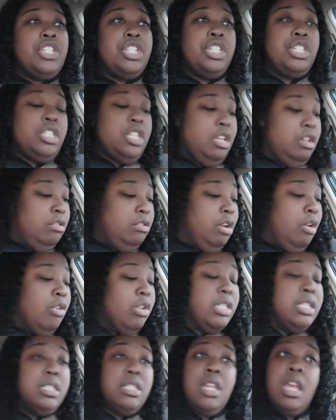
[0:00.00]
she still know
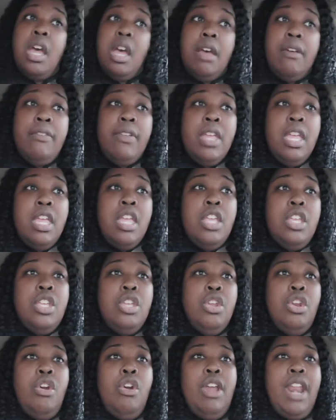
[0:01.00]
her stuff,
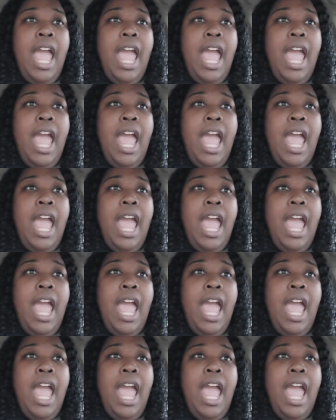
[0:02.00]
you know.